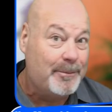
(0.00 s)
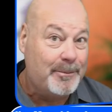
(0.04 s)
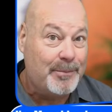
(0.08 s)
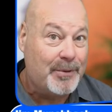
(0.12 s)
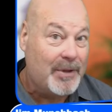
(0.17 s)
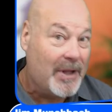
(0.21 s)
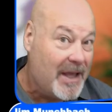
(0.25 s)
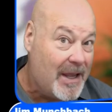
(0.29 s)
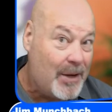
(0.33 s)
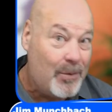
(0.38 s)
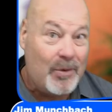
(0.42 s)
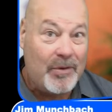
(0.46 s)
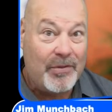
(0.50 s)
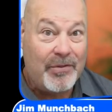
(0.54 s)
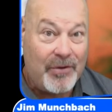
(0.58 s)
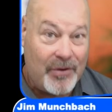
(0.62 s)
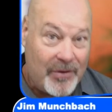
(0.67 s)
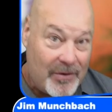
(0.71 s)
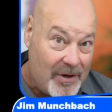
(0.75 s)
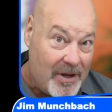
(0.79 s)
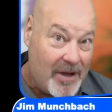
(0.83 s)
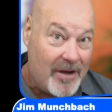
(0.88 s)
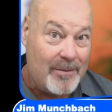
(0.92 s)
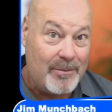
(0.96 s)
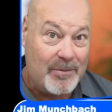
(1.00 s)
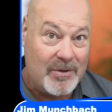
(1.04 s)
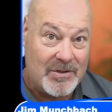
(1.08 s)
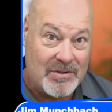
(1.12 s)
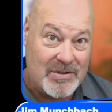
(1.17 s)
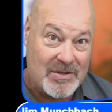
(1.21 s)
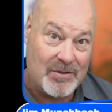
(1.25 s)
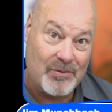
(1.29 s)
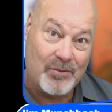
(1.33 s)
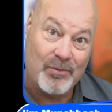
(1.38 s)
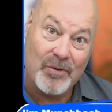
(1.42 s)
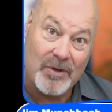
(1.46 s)
play with your numbers
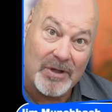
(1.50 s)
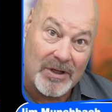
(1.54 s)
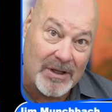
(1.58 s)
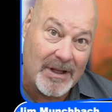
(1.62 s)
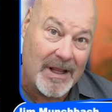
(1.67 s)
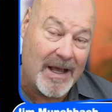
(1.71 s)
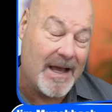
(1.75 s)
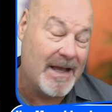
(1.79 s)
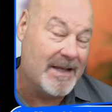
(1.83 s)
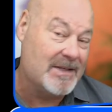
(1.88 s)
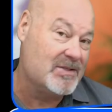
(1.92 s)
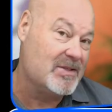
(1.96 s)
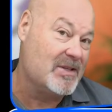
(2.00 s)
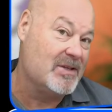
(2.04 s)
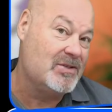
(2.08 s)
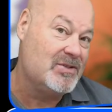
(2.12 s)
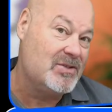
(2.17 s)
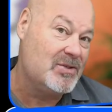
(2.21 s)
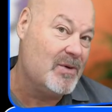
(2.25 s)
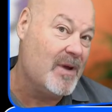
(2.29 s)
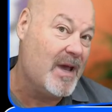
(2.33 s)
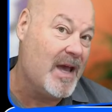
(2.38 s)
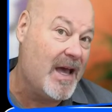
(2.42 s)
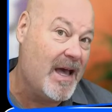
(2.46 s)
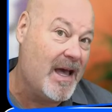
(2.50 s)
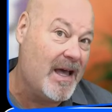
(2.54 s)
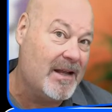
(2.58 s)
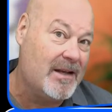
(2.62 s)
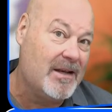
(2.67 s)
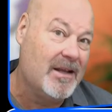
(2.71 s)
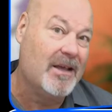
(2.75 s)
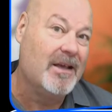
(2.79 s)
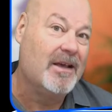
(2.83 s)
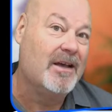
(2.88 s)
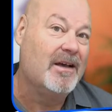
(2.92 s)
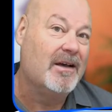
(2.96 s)
and realize that you had
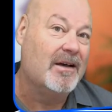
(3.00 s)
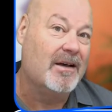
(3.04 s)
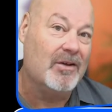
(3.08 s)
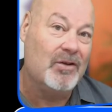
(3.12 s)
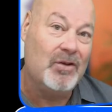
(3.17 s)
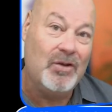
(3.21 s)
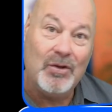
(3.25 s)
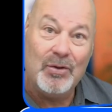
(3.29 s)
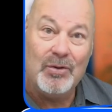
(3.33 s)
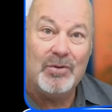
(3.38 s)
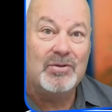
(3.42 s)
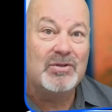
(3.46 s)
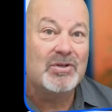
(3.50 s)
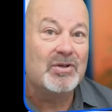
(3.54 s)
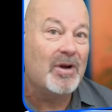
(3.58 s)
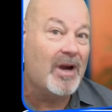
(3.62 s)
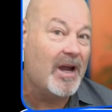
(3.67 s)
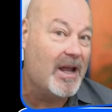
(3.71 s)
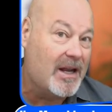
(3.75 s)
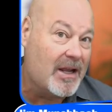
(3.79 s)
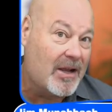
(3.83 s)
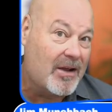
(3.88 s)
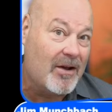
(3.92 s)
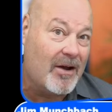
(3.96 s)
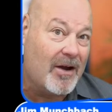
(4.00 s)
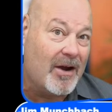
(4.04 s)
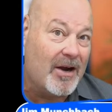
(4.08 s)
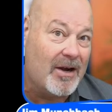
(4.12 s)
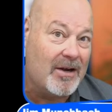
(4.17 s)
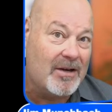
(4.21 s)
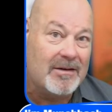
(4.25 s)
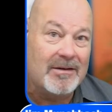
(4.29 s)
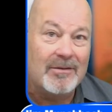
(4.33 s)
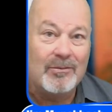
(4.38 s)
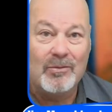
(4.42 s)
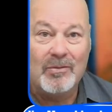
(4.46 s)
a huge credit
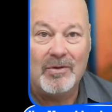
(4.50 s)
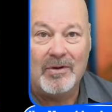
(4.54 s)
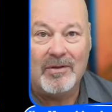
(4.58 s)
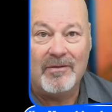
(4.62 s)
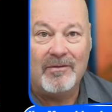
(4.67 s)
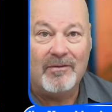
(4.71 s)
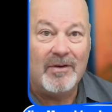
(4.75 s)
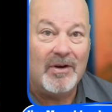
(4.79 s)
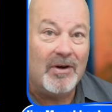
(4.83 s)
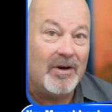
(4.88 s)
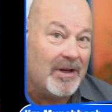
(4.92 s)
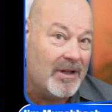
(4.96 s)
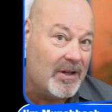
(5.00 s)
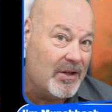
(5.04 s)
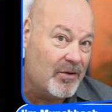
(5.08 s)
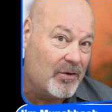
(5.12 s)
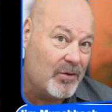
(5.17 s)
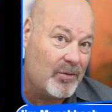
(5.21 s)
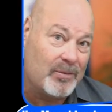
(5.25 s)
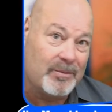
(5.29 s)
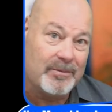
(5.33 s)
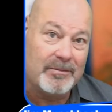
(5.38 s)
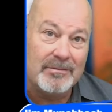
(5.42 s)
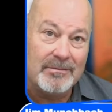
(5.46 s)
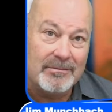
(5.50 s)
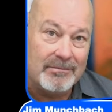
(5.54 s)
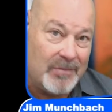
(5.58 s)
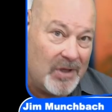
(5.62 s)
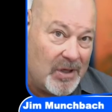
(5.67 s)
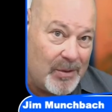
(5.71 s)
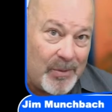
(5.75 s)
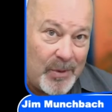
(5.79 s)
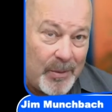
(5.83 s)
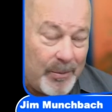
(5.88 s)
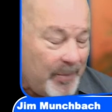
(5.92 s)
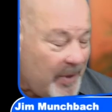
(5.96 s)
card with very little
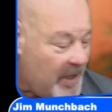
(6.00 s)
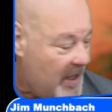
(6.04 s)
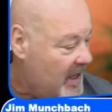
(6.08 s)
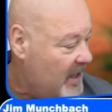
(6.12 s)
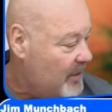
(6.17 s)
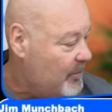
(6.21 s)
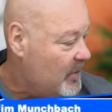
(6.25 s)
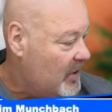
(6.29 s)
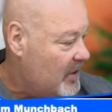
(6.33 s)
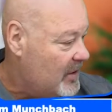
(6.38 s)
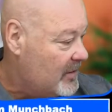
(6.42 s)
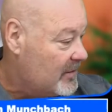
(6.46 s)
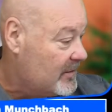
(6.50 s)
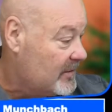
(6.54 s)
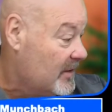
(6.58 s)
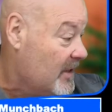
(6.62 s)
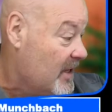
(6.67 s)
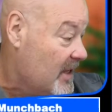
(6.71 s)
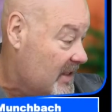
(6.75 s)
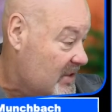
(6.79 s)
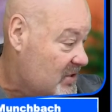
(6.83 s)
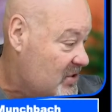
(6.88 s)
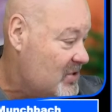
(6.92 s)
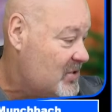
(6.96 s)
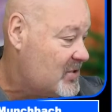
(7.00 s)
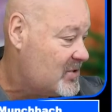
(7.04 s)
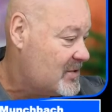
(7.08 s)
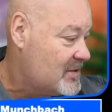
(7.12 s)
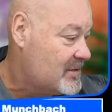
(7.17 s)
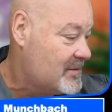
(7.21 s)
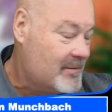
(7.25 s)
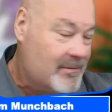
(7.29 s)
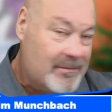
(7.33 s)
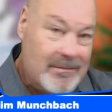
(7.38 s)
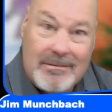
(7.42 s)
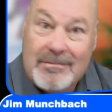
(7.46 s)
minimum payment. Just
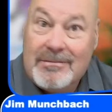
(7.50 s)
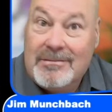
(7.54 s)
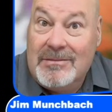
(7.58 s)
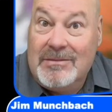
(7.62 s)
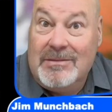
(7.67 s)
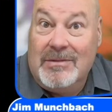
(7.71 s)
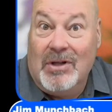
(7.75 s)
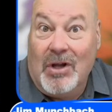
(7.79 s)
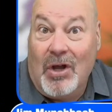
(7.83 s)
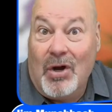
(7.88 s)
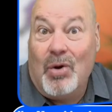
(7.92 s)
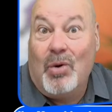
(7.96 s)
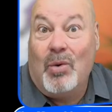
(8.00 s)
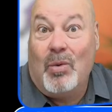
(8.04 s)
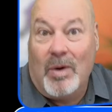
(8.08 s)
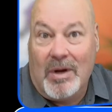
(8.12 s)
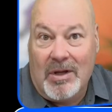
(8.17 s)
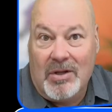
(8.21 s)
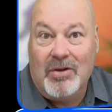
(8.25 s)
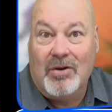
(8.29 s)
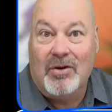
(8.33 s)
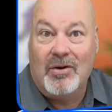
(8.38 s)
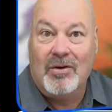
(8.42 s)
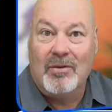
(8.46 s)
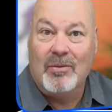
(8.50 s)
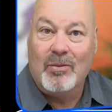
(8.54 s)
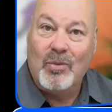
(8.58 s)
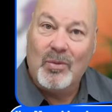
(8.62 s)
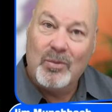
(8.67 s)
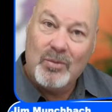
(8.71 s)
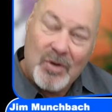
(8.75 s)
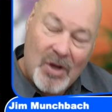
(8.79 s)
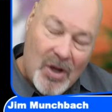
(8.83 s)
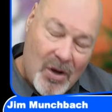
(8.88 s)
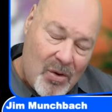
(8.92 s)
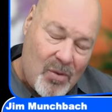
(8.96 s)
know what
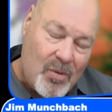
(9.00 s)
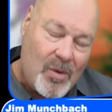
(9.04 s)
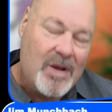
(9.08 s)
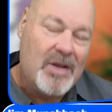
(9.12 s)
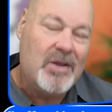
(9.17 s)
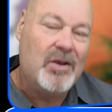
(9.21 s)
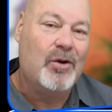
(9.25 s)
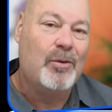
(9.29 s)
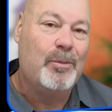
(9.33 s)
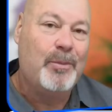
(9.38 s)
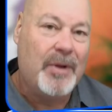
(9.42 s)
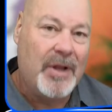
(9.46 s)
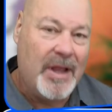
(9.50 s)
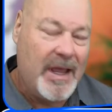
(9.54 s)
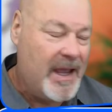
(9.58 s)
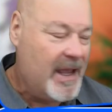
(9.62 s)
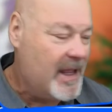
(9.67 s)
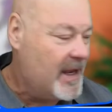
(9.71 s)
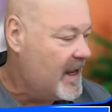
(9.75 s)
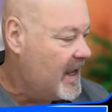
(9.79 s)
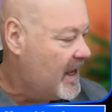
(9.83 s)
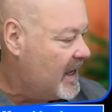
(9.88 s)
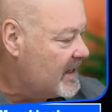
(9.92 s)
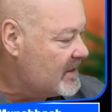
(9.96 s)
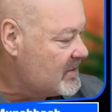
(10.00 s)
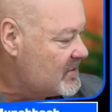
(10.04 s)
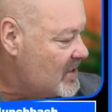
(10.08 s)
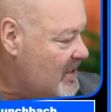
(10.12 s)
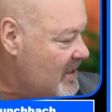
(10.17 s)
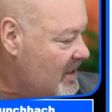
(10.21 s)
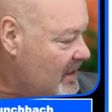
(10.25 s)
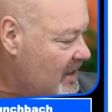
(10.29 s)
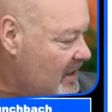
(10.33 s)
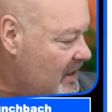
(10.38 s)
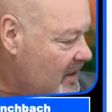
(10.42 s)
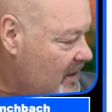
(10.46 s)
your plan has
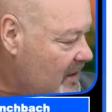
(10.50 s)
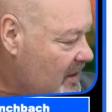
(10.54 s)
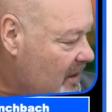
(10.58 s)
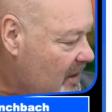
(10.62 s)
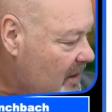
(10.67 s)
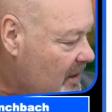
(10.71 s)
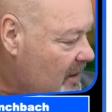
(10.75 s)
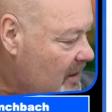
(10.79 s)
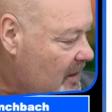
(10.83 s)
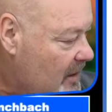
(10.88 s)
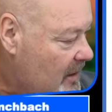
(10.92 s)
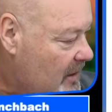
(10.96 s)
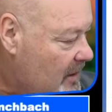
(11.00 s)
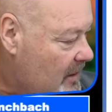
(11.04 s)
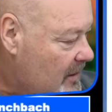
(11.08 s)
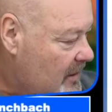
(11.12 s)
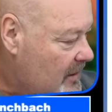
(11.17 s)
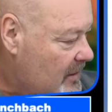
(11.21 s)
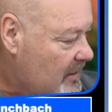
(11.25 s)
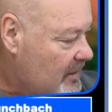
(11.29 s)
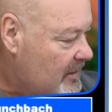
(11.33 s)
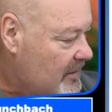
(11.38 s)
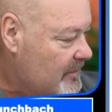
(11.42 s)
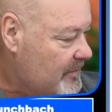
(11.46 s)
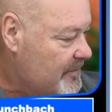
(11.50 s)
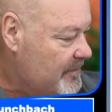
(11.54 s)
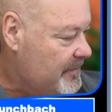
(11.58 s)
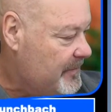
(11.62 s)
in it. Uh,